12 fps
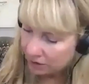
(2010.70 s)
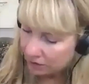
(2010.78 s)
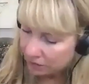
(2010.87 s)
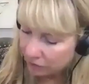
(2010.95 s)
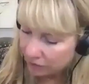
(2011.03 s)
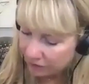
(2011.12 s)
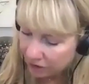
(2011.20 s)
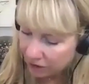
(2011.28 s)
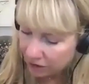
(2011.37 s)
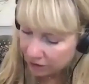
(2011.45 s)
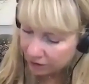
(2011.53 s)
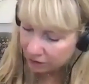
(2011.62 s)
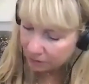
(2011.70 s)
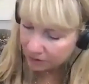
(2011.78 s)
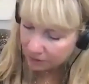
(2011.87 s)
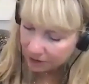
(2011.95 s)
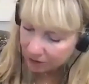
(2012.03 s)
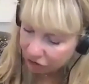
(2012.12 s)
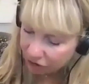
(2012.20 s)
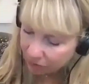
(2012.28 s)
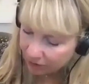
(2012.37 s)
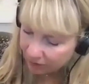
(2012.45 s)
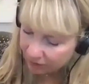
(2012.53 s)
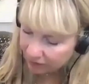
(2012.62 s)
so let's talk a little bit about
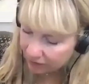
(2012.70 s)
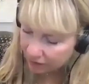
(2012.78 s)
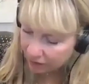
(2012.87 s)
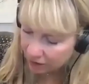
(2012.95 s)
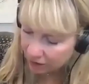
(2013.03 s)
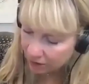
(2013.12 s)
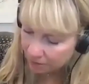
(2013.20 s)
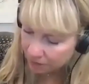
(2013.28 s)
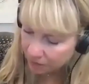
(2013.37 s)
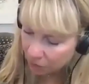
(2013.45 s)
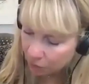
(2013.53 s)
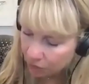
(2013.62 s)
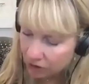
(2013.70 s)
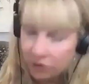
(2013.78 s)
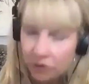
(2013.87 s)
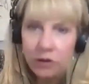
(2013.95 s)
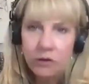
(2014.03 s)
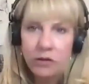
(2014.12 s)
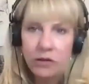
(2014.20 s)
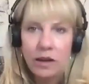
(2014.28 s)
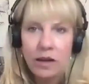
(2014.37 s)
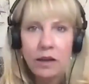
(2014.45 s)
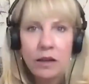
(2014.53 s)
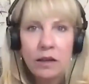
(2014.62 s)
GYC. Um, what are you
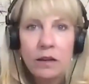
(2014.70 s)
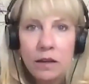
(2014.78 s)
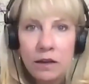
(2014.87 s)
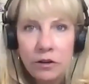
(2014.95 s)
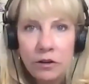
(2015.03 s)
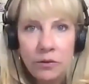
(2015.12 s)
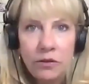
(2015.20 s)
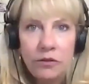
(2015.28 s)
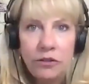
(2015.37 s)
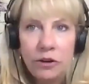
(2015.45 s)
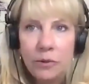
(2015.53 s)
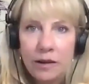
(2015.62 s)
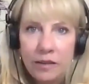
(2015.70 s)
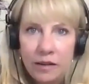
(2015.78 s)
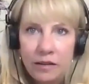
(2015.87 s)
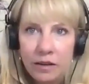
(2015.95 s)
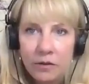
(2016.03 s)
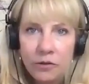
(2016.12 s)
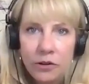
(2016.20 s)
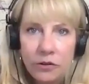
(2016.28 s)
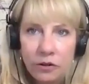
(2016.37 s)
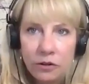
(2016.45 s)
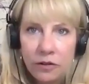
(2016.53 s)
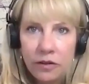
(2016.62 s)
using in terms of GYC done for you
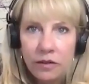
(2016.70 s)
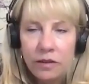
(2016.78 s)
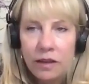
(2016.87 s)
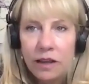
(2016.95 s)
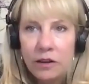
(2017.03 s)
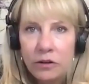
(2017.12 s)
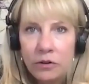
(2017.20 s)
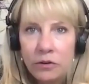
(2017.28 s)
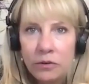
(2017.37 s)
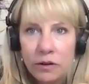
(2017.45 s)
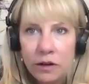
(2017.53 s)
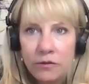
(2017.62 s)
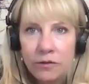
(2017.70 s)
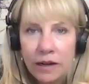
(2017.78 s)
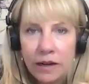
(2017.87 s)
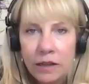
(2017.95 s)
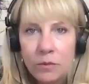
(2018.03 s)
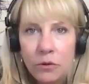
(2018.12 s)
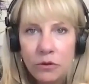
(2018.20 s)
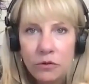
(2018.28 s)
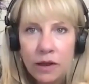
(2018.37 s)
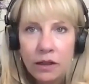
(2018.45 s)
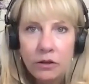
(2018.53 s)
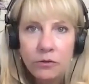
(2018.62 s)
services that you are finding the most
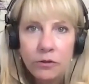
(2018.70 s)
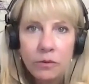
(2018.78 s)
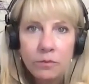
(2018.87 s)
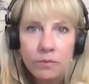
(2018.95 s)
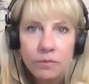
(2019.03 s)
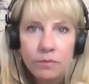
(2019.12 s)
value from?